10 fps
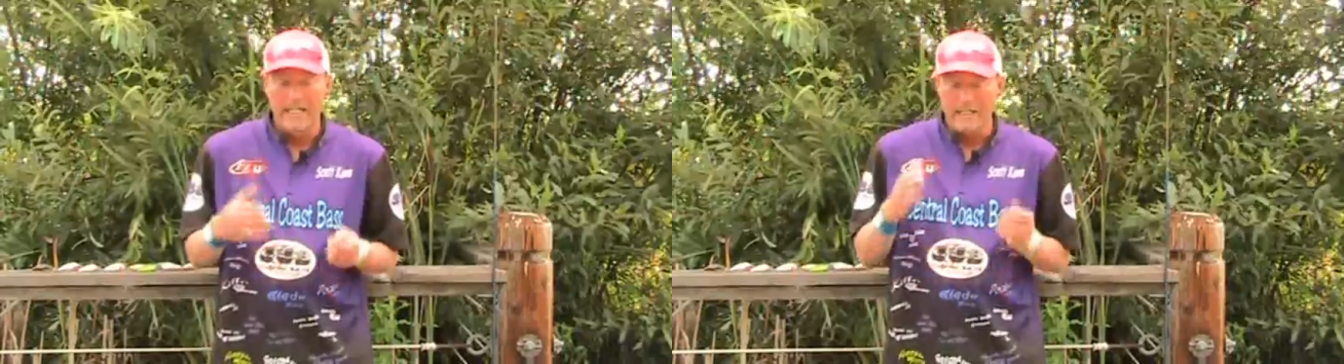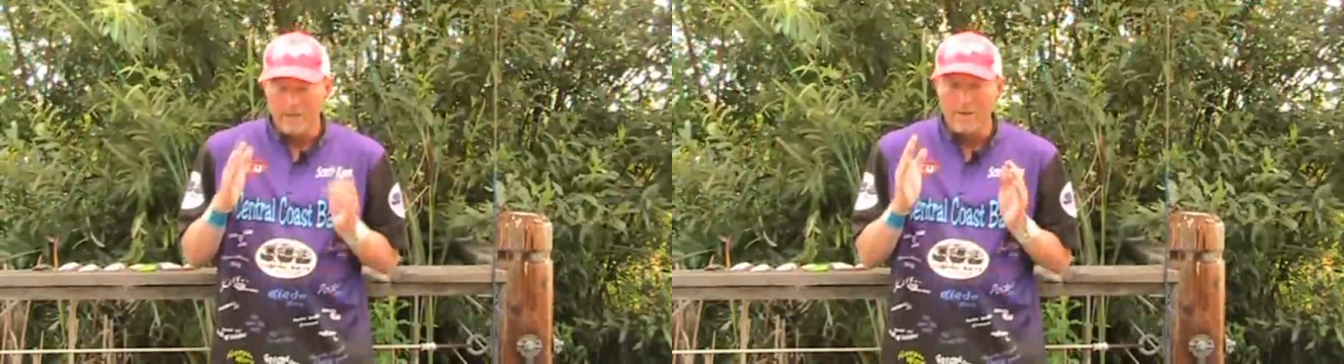
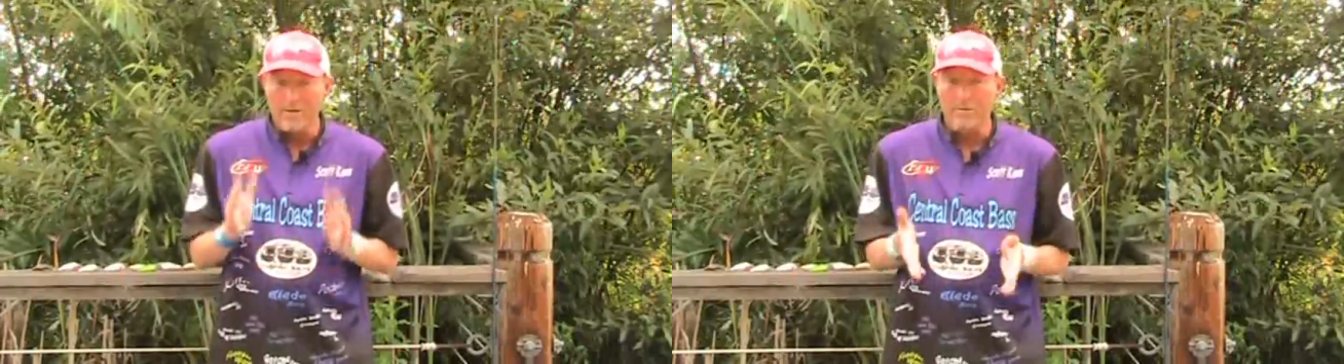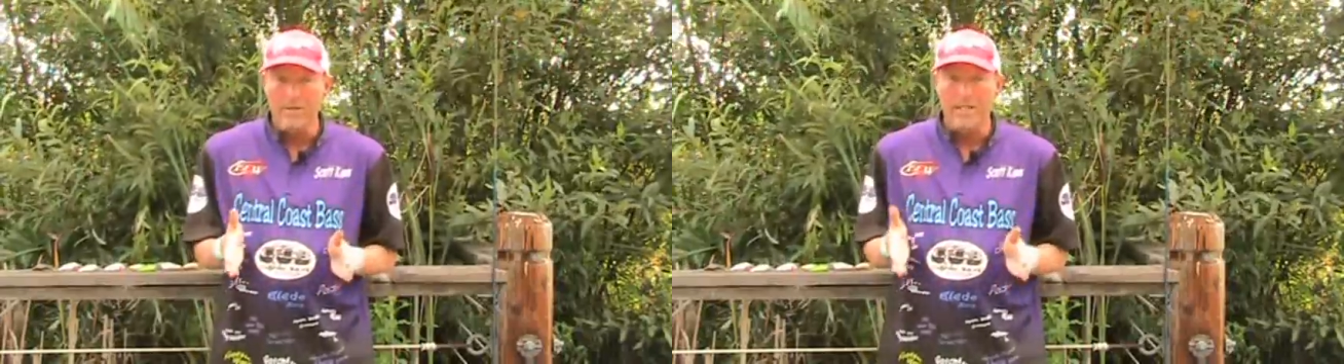it's
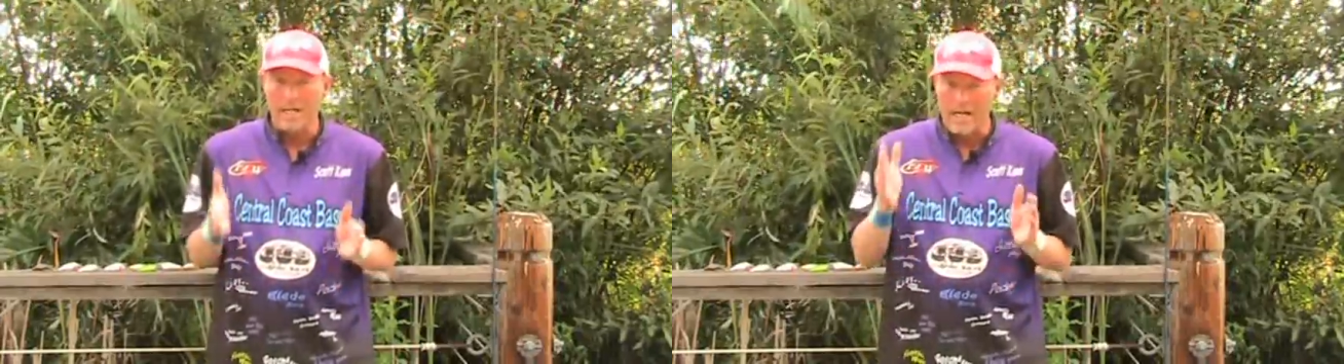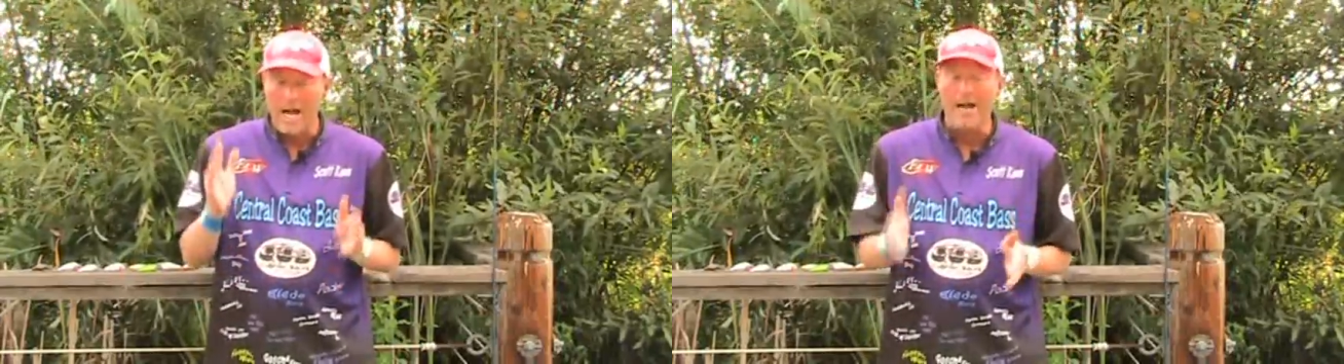usually reeling
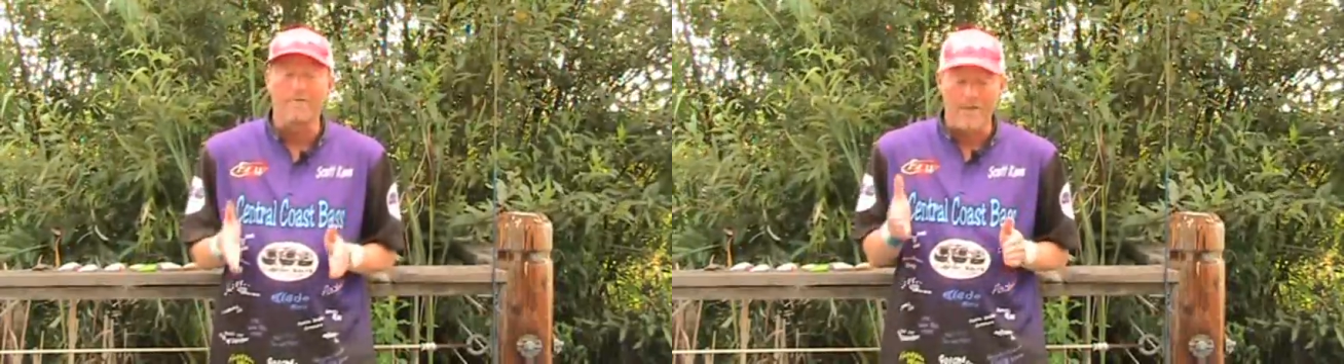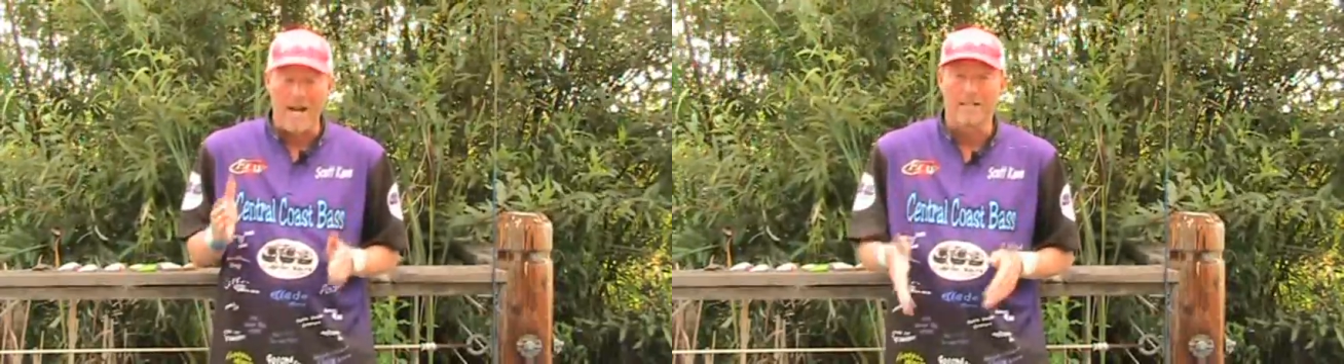a lot
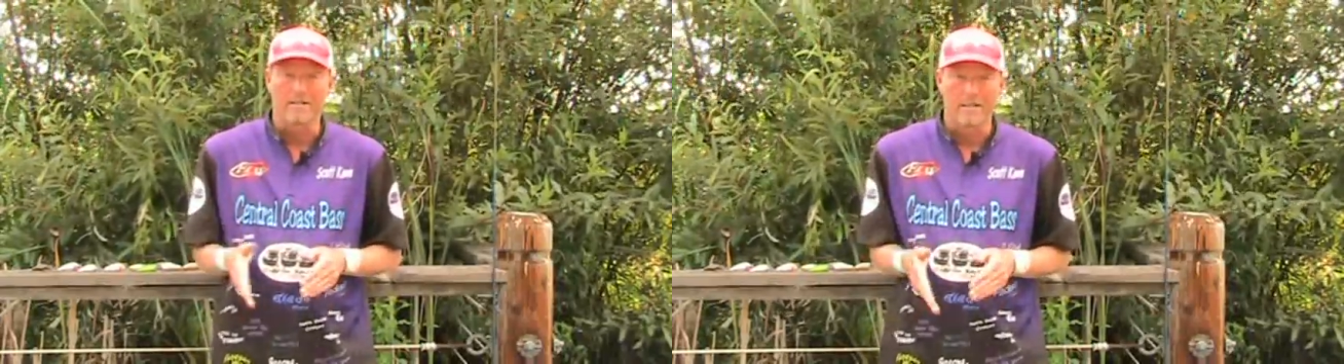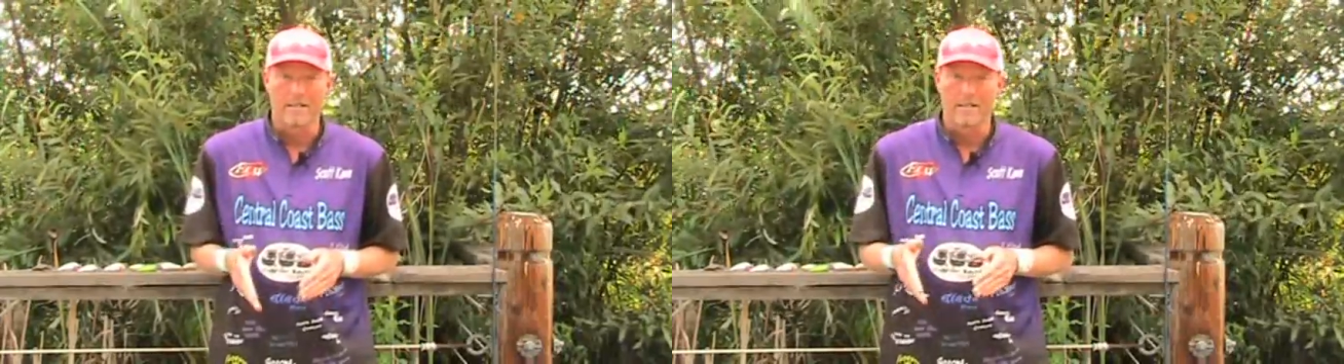
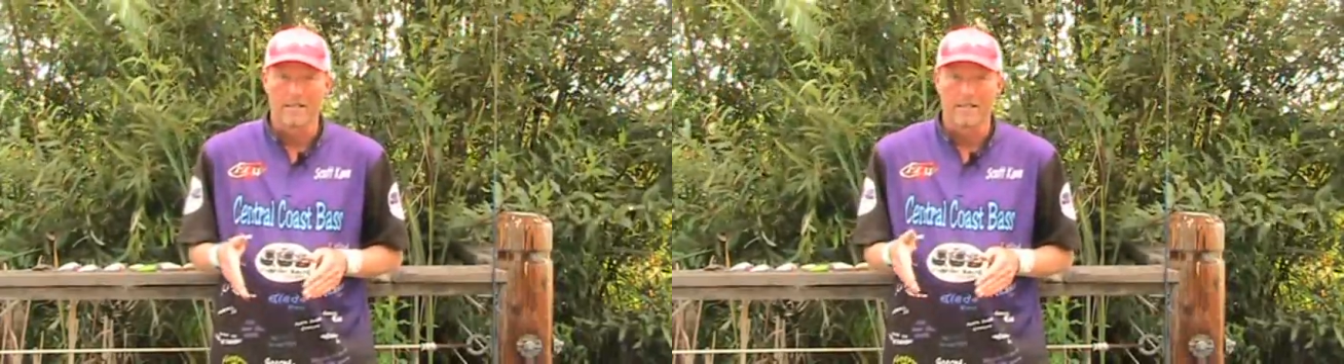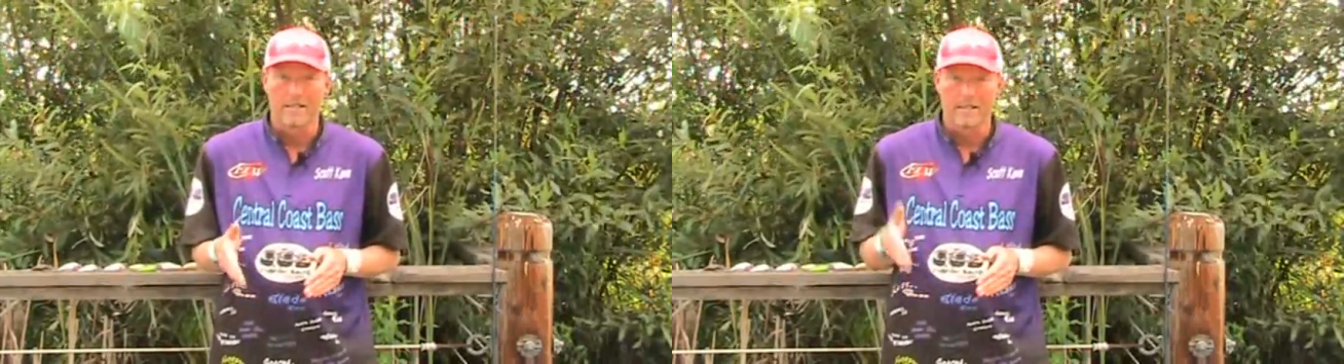faster
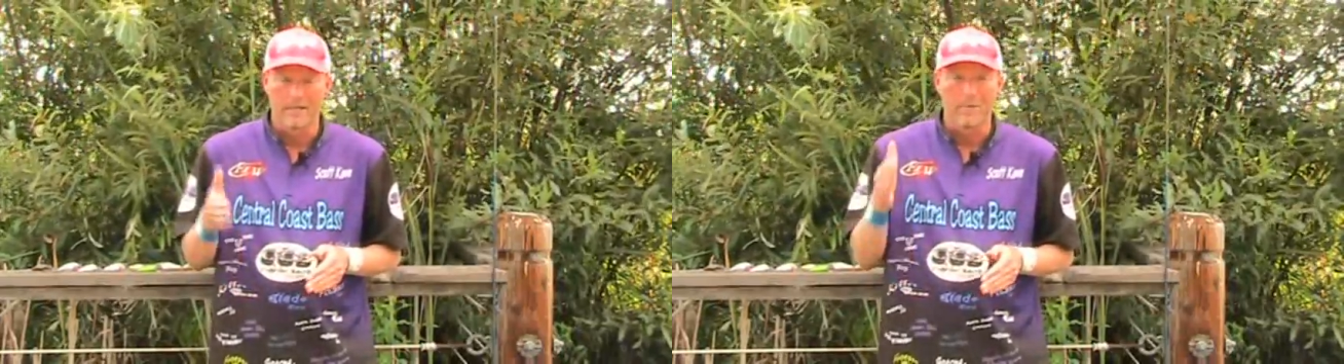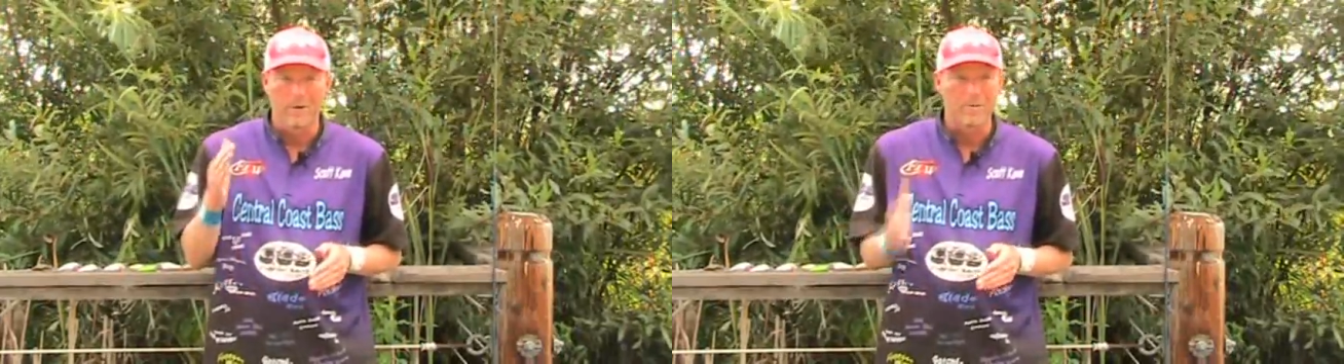
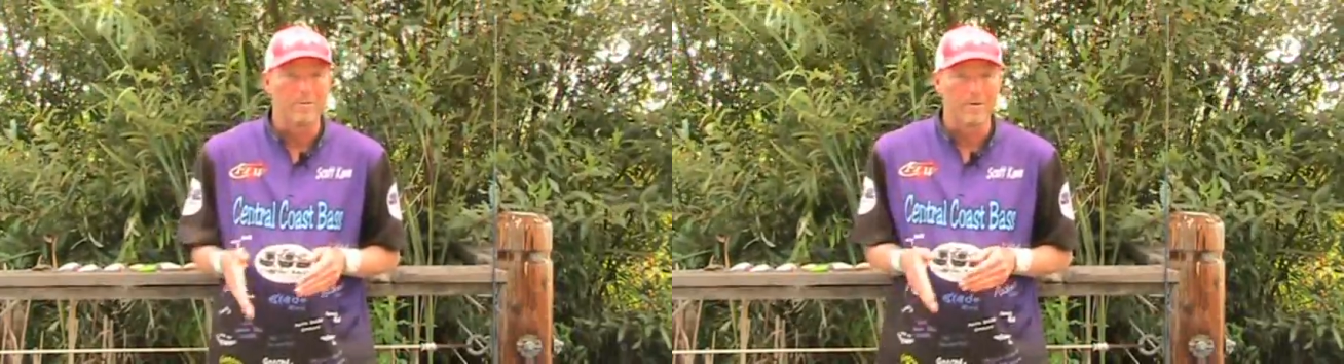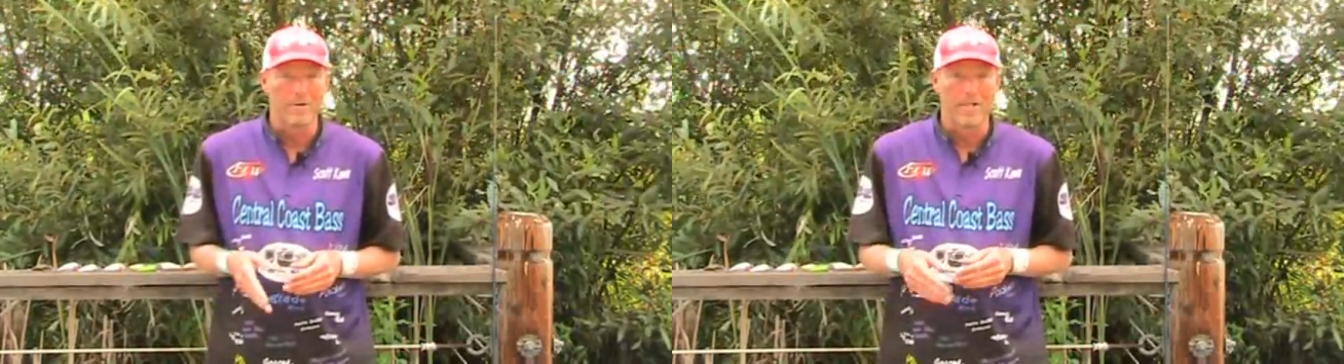than most
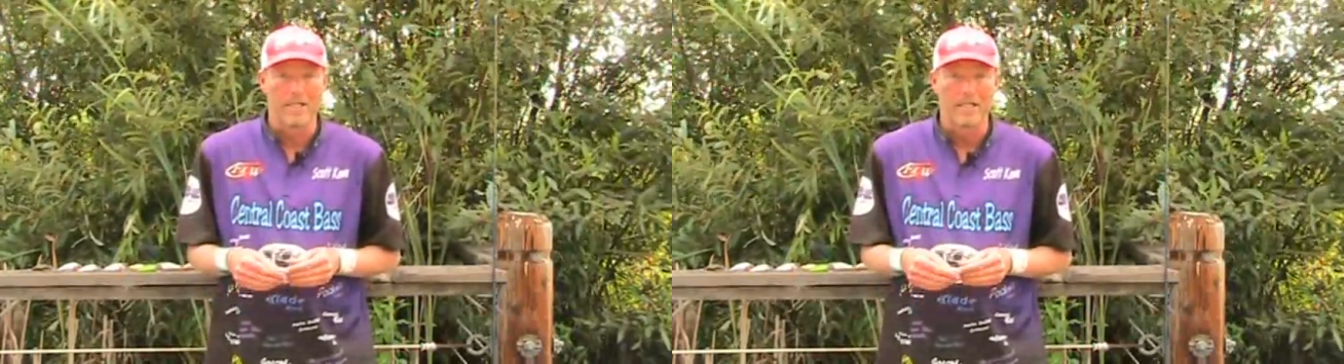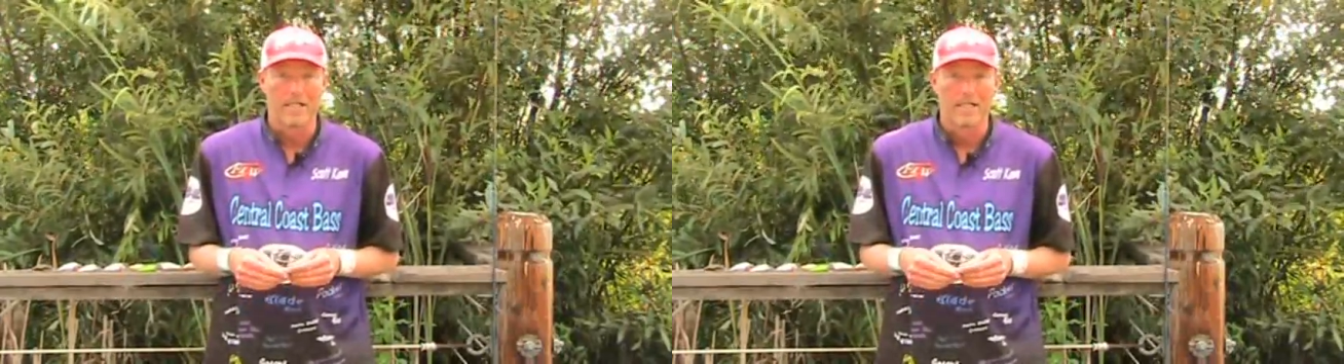people
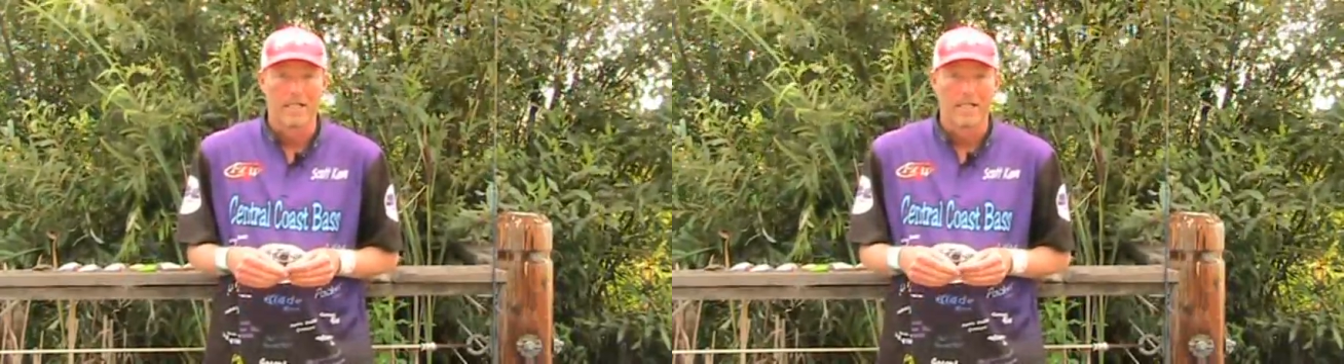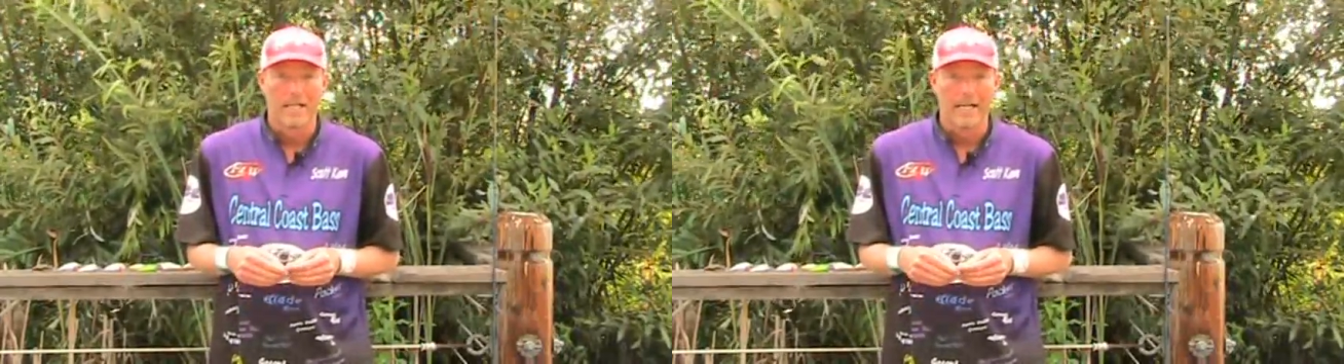think.
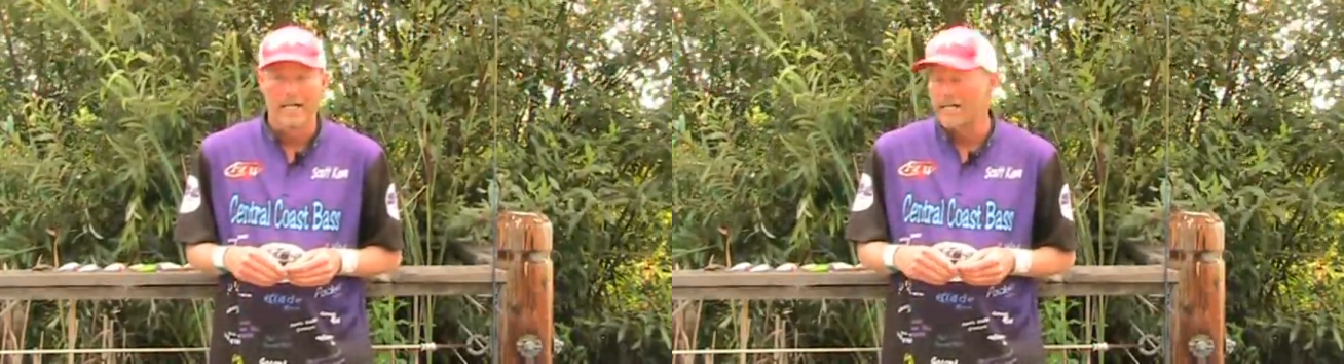And a